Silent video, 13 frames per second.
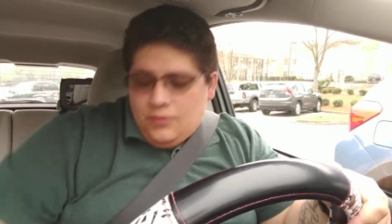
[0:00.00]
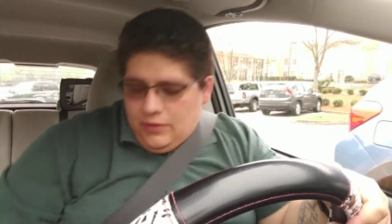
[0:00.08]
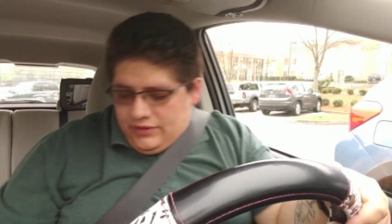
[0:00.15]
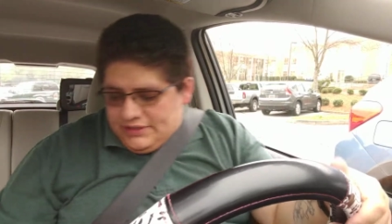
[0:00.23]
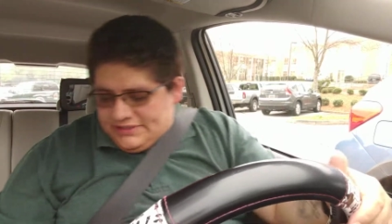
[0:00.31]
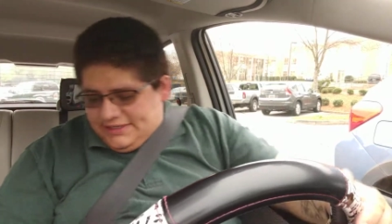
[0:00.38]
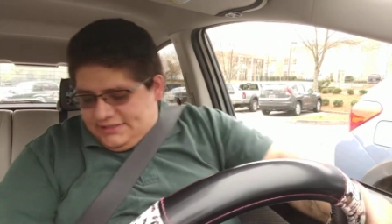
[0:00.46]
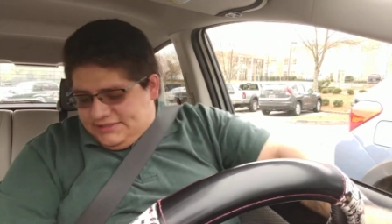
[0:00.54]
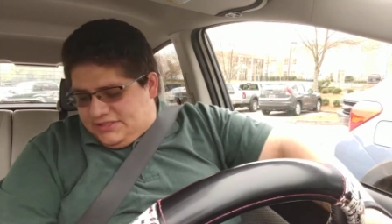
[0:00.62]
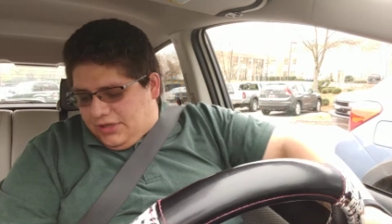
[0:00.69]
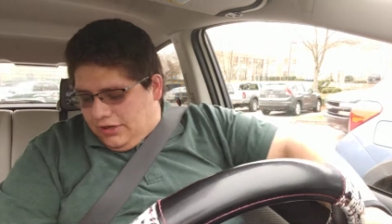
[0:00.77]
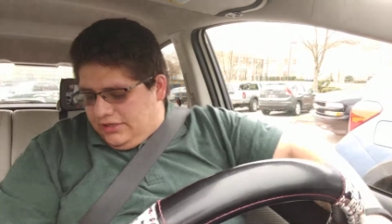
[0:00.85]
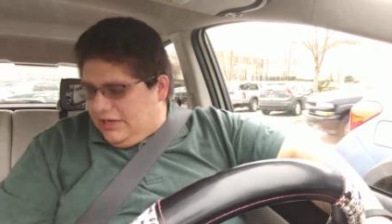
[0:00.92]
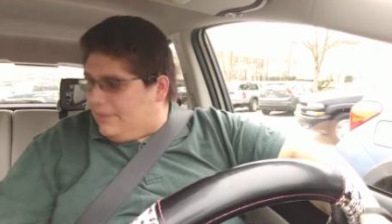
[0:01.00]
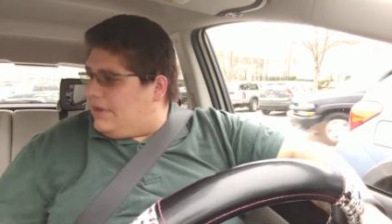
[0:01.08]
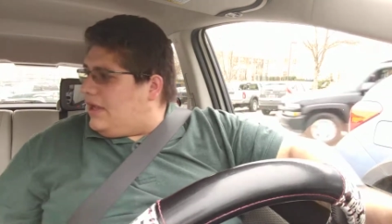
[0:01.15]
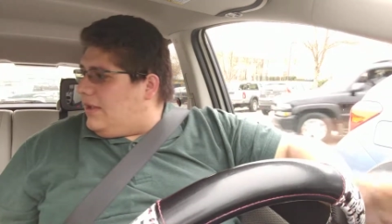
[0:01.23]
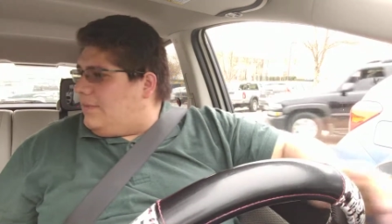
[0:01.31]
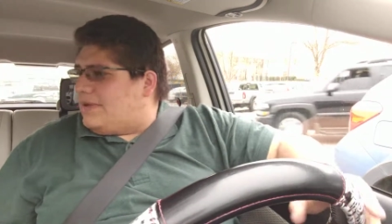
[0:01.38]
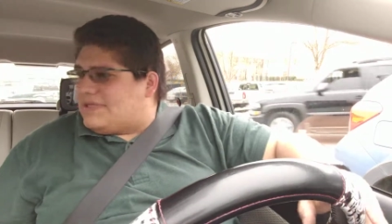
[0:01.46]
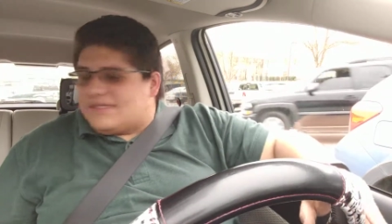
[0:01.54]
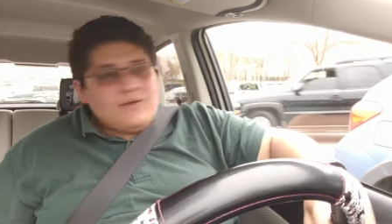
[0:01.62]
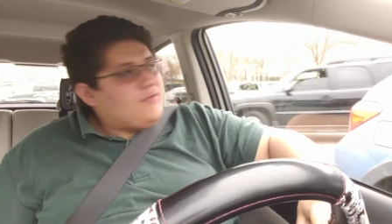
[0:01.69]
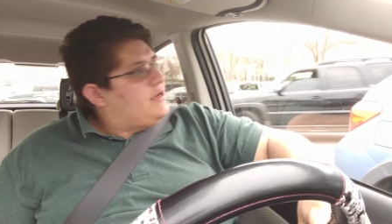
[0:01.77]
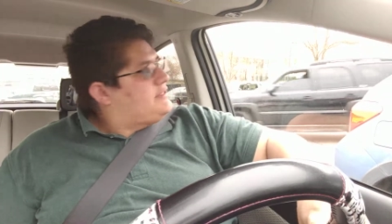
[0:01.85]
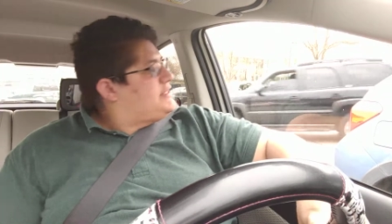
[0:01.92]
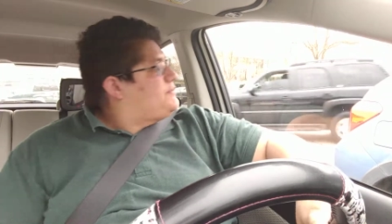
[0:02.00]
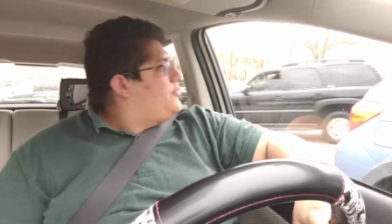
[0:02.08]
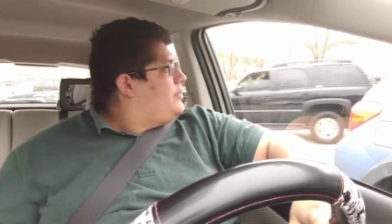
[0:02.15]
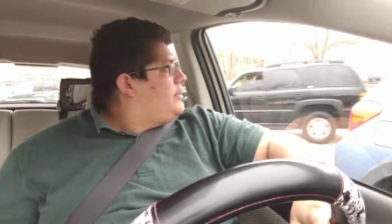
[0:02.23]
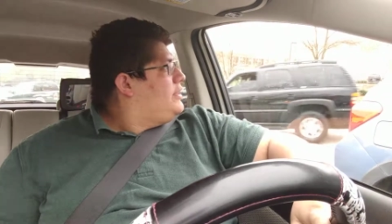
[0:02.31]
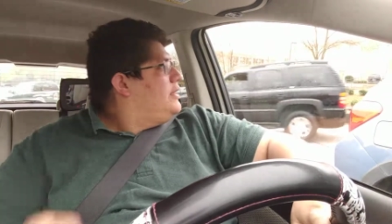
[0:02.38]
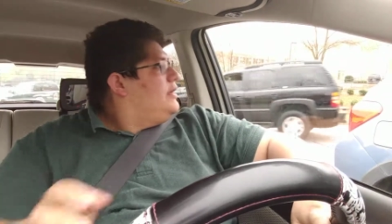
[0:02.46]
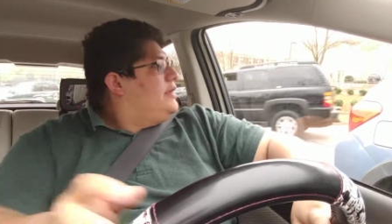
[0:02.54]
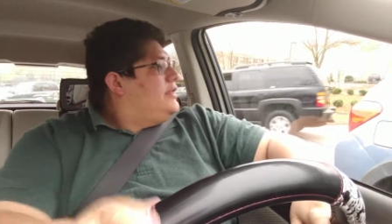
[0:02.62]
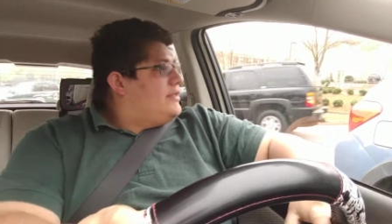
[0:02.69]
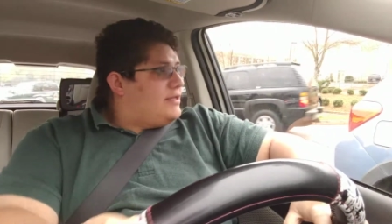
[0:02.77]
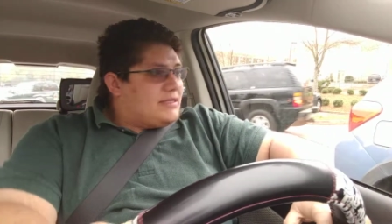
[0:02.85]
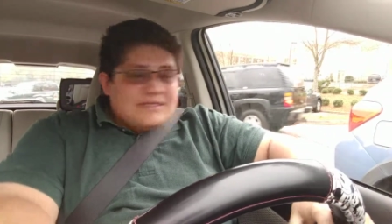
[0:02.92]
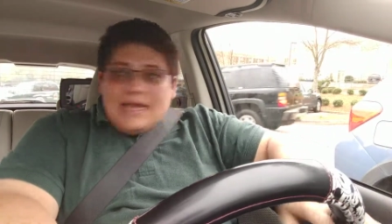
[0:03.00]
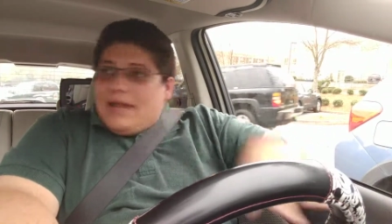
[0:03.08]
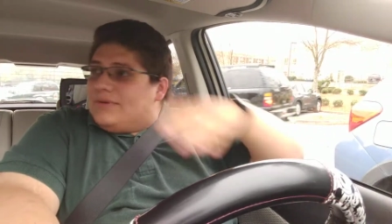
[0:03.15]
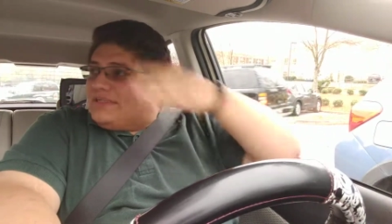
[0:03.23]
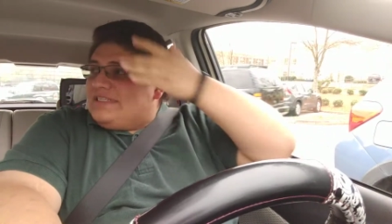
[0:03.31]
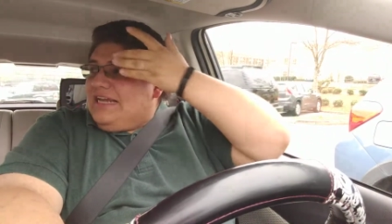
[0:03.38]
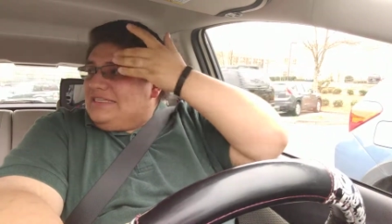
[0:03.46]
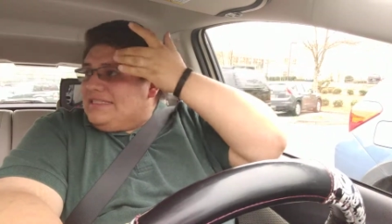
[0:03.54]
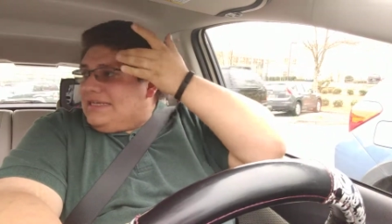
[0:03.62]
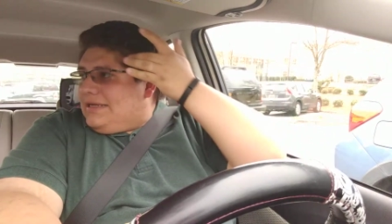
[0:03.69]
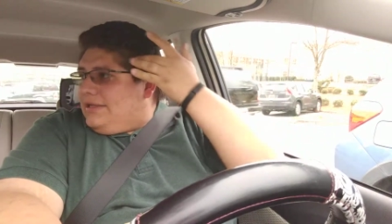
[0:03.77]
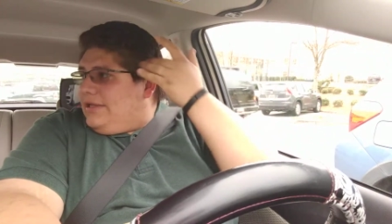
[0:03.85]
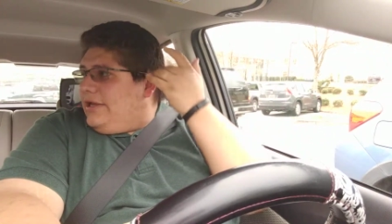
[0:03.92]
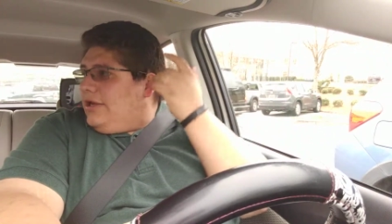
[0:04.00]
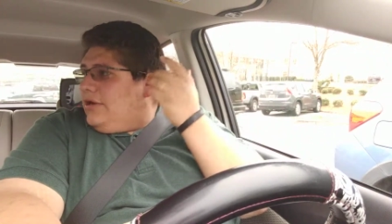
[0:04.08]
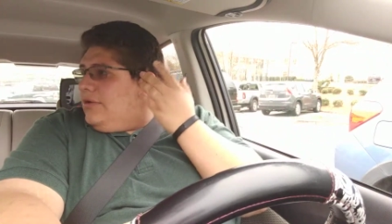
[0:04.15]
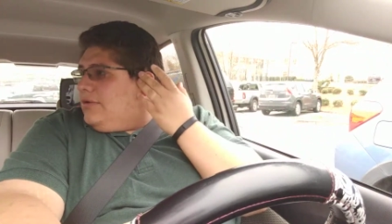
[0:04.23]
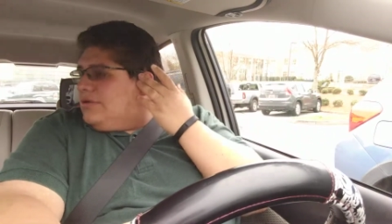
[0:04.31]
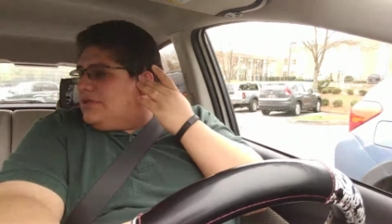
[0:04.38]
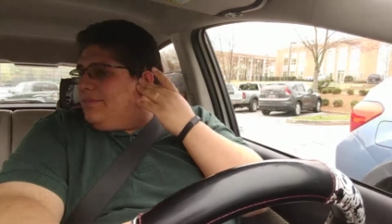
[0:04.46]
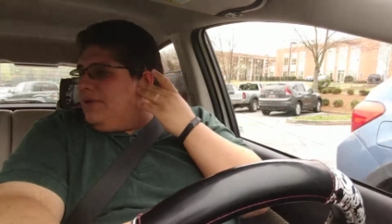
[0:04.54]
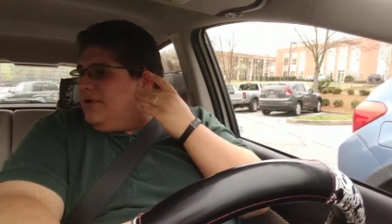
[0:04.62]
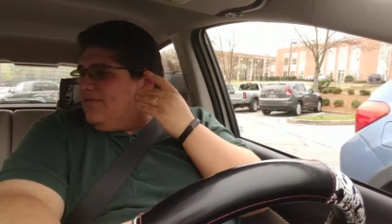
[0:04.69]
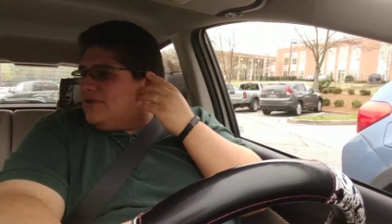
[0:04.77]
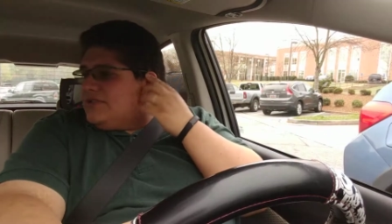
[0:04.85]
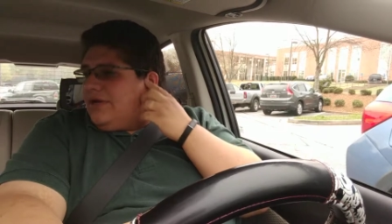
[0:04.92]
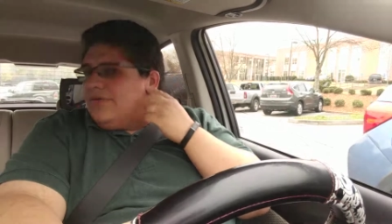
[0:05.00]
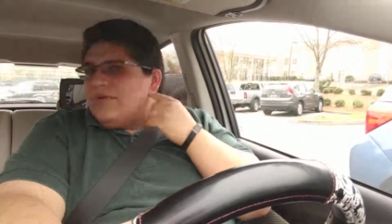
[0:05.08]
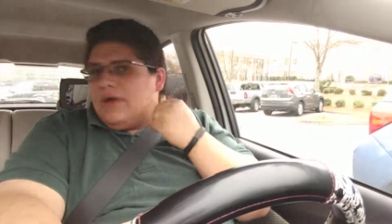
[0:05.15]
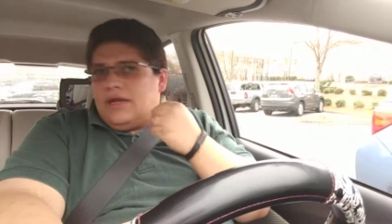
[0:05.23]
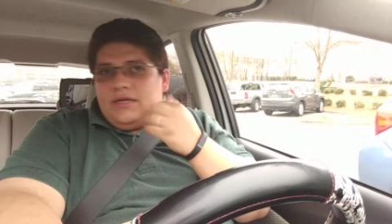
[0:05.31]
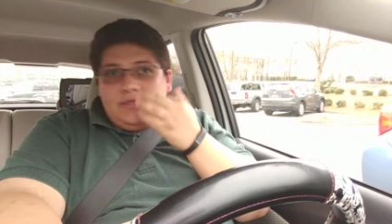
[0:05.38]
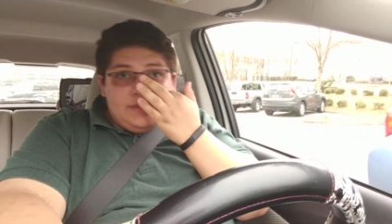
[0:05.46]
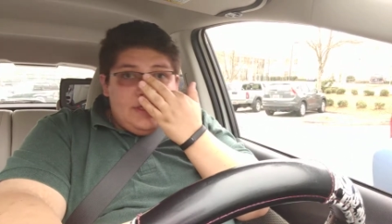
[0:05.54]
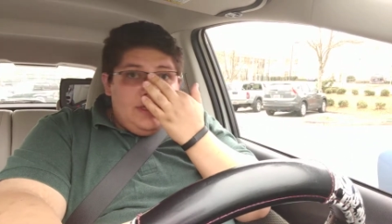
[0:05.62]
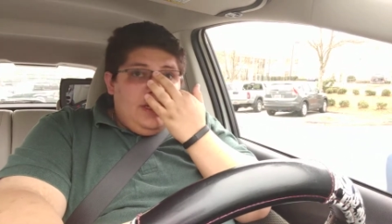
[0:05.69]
when the sun started coming up at sunrise this morning, the sky was nice and clear and it was a beautiful sunrise.